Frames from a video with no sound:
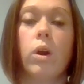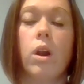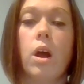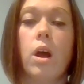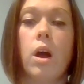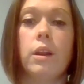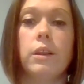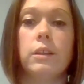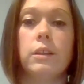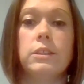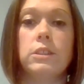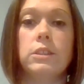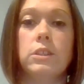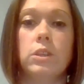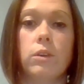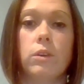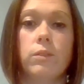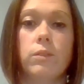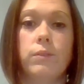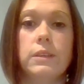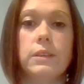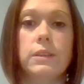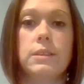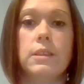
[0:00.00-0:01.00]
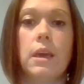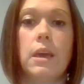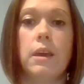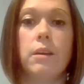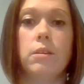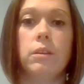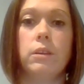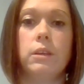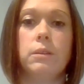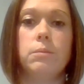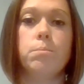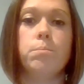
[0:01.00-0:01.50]
or on a surface
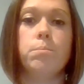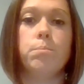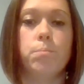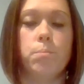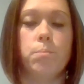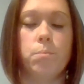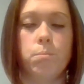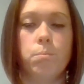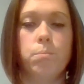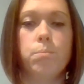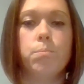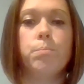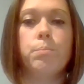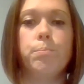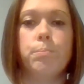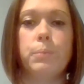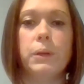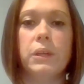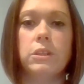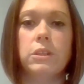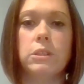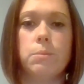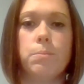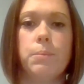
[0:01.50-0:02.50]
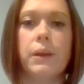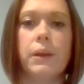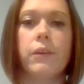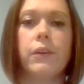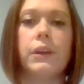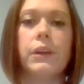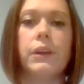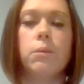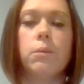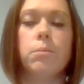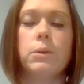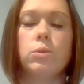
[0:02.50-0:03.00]
that builds a
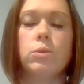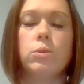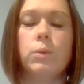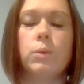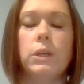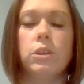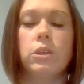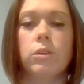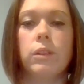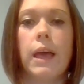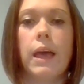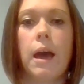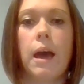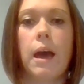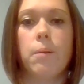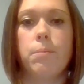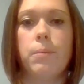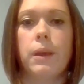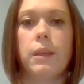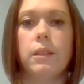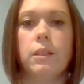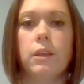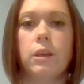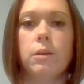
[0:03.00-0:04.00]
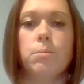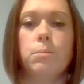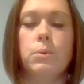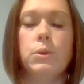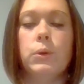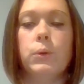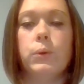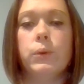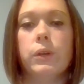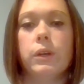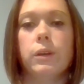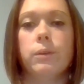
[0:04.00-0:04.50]
barrier between your lap and the
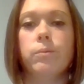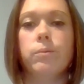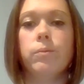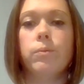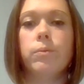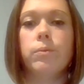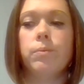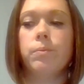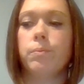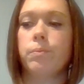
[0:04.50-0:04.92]
computer.